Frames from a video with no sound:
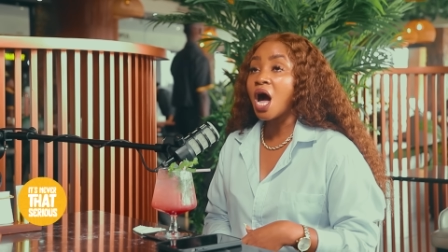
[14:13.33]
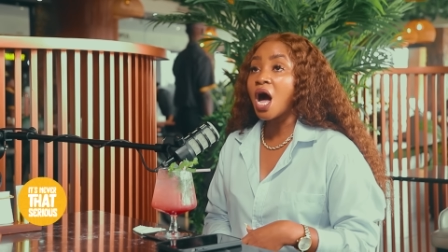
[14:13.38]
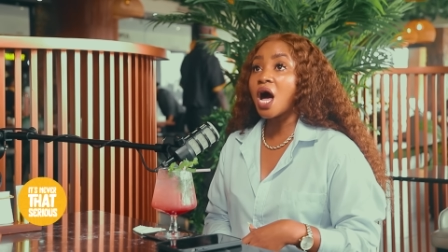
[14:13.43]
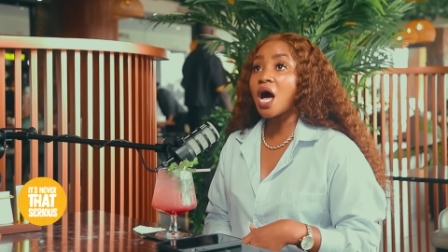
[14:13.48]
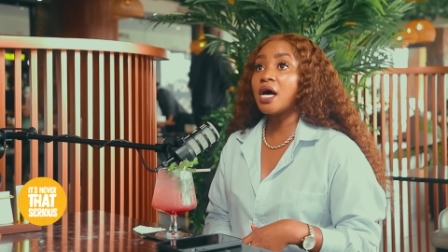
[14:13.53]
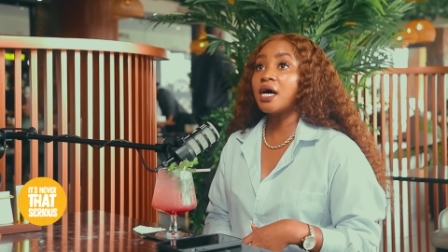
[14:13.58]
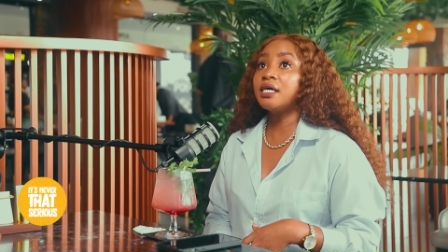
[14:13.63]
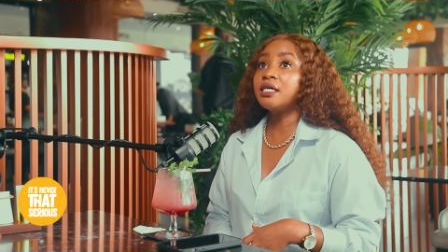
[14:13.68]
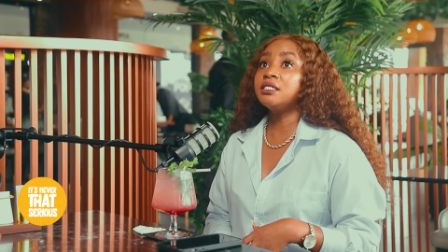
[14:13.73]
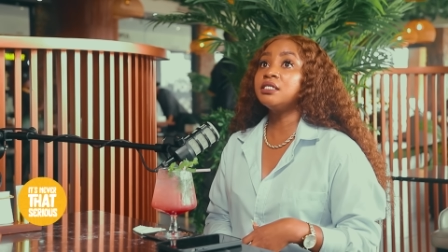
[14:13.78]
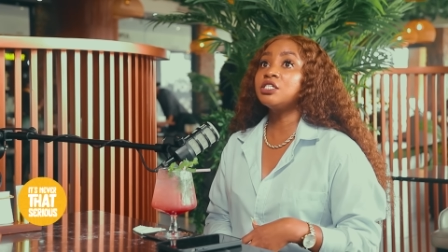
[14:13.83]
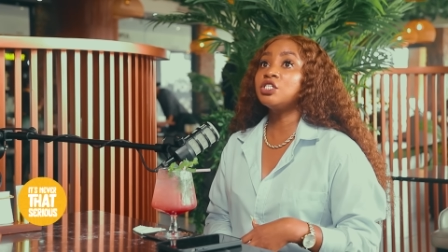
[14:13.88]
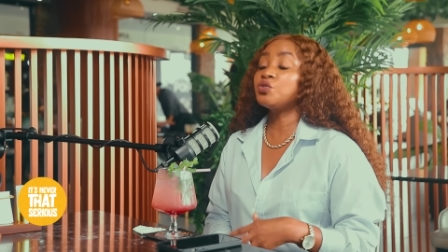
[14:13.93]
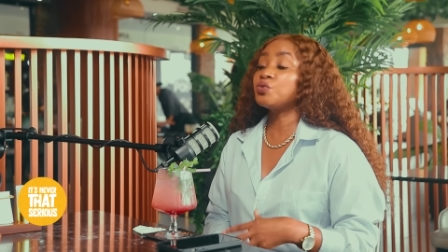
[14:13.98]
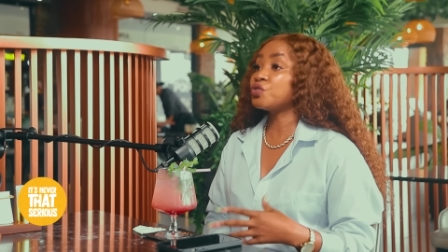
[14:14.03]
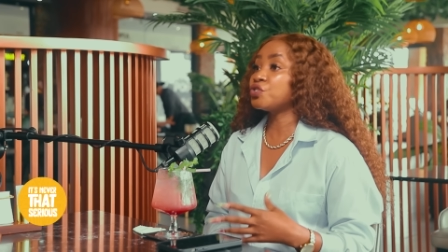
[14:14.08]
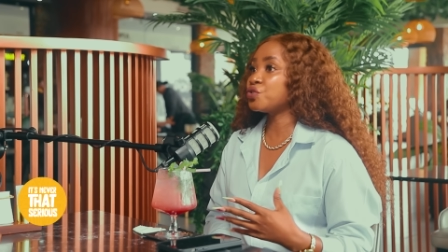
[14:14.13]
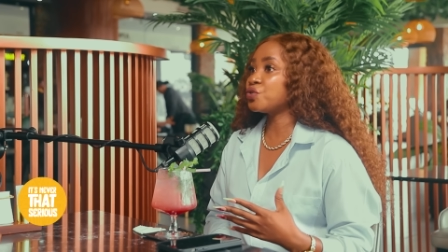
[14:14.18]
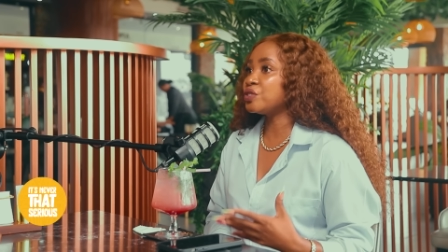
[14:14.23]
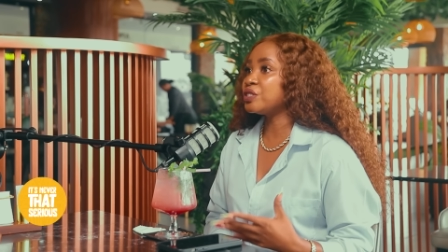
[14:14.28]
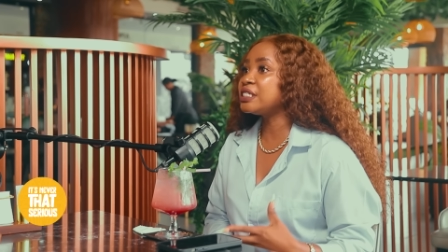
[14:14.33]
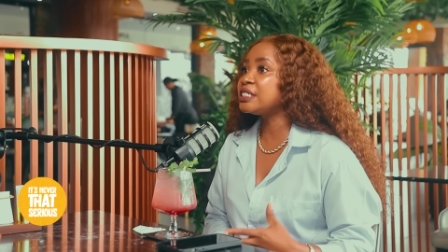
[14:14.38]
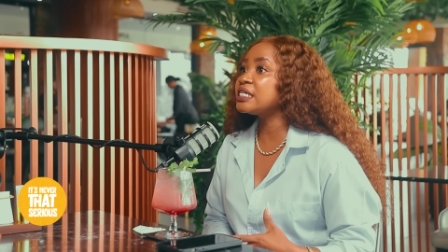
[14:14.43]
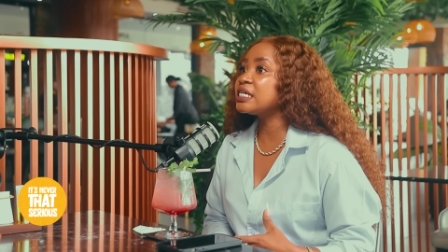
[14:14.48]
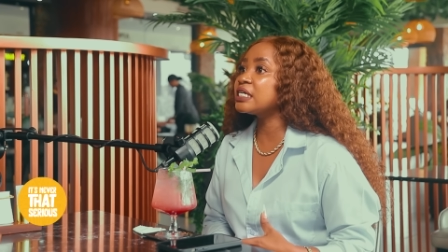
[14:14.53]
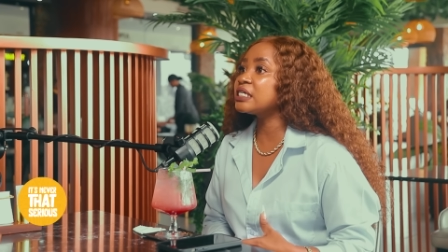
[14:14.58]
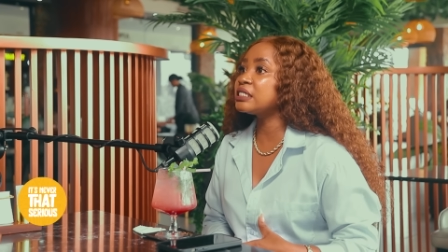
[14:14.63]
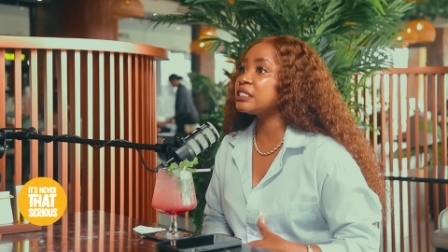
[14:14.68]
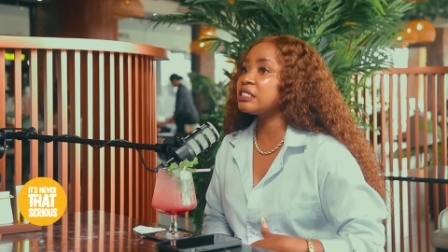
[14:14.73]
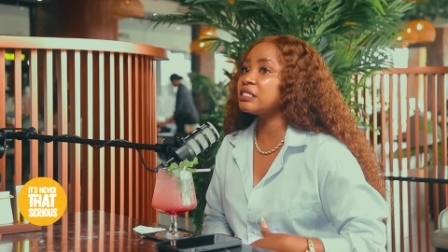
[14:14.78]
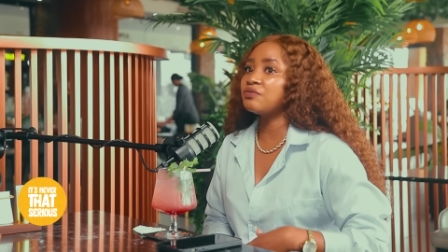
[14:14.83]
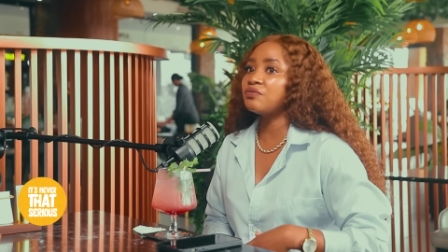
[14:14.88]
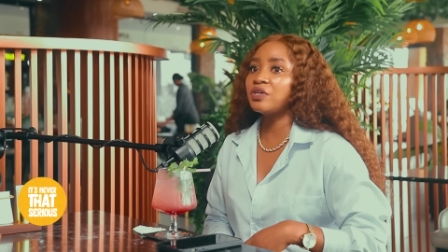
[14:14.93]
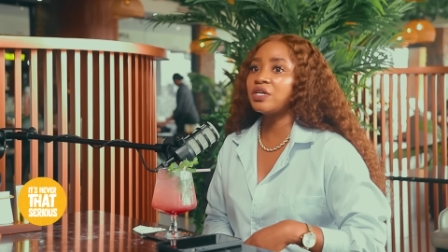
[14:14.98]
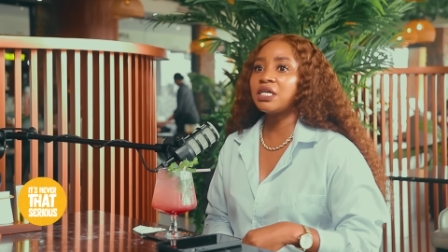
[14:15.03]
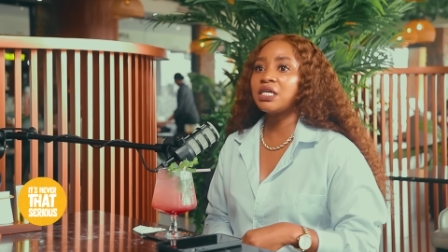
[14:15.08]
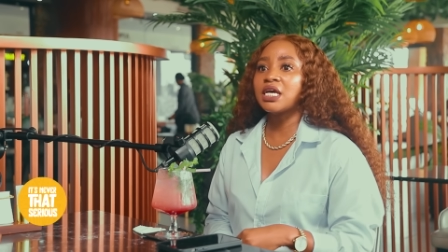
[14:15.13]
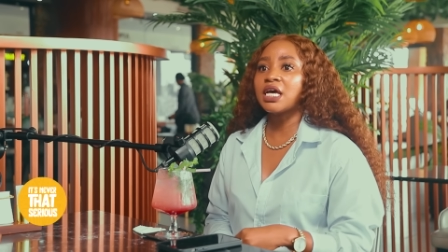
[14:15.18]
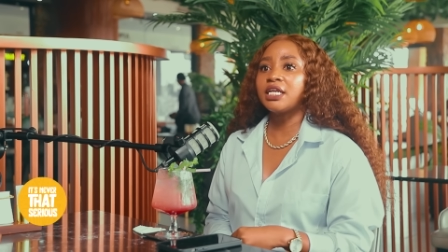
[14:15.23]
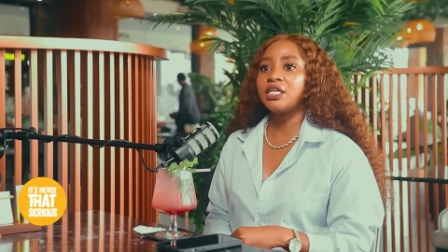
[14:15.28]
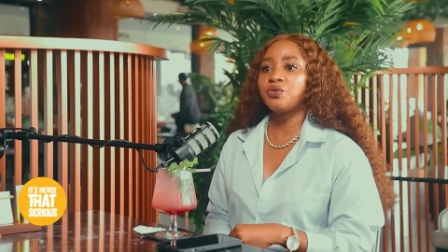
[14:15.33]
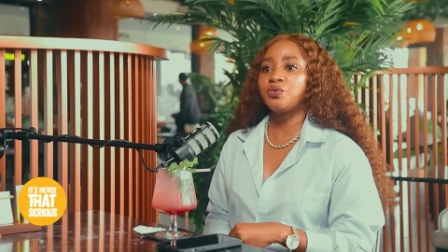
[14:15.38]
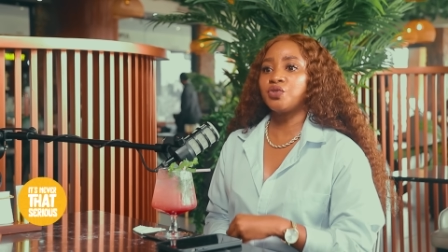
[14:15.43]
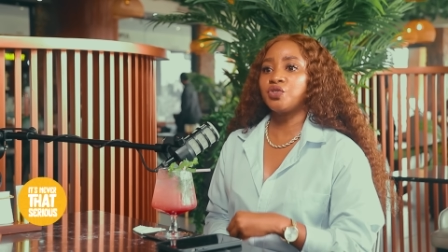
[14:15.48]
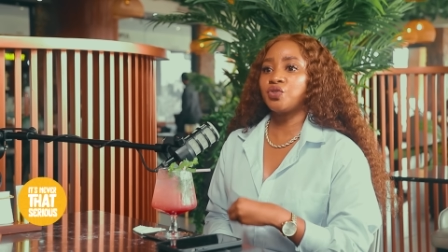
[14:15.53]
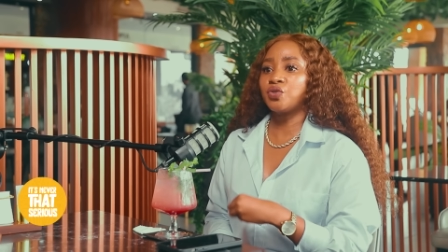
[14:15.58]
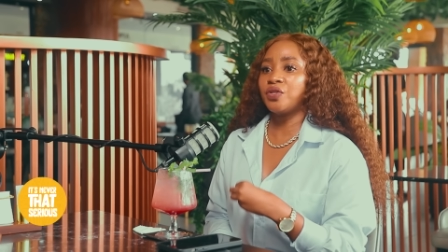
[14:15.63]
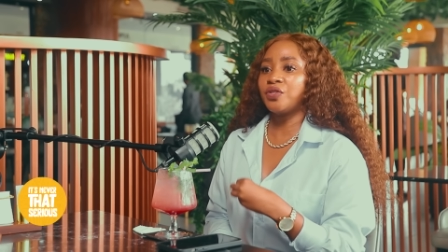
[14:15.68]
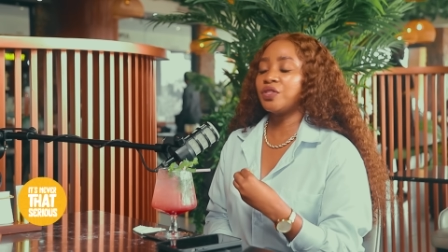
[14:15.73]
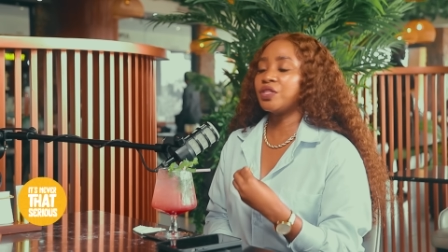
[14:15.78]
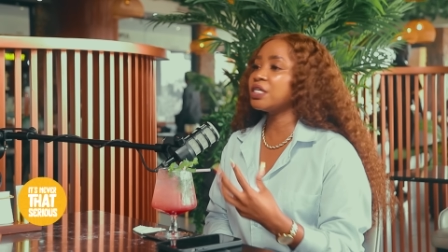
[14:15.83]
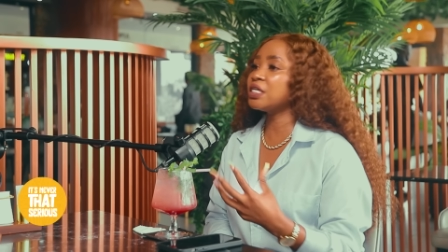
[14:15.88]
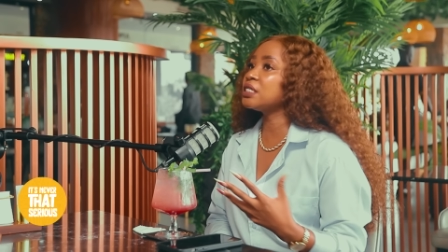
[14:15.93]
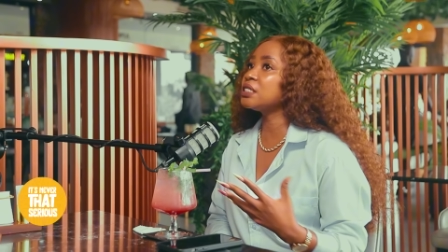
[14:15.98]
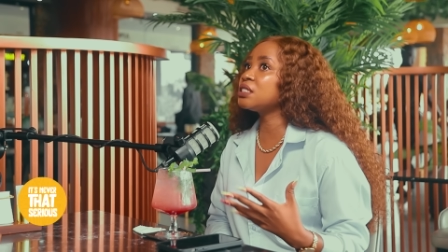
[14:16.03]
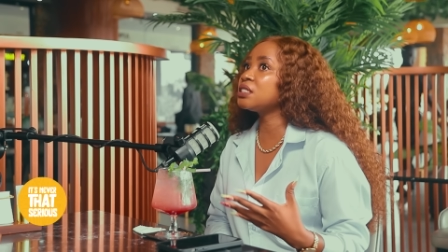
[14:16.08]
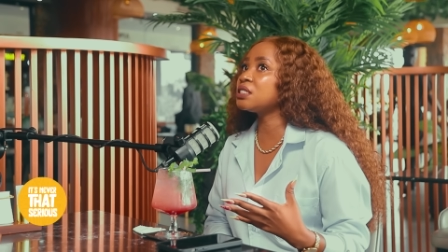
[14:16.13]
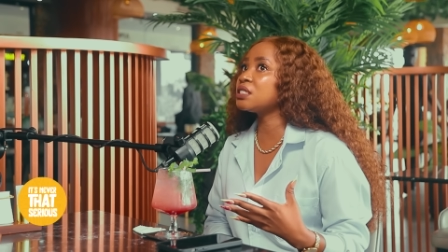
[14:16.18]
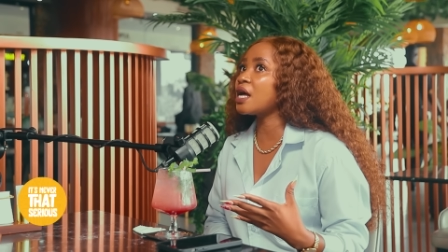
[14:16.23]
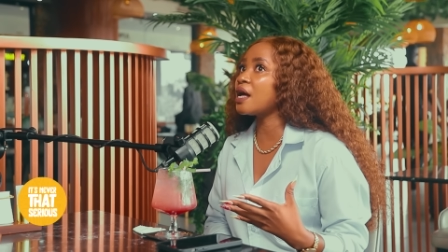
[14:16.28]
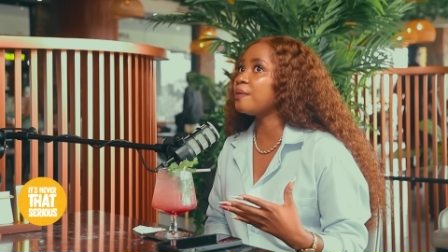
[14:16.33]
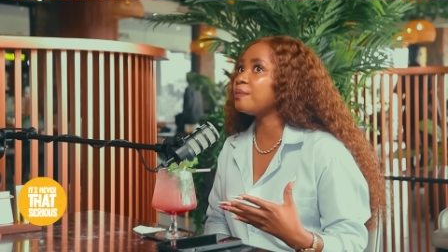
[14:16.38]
And it was on DSTV, and it was on this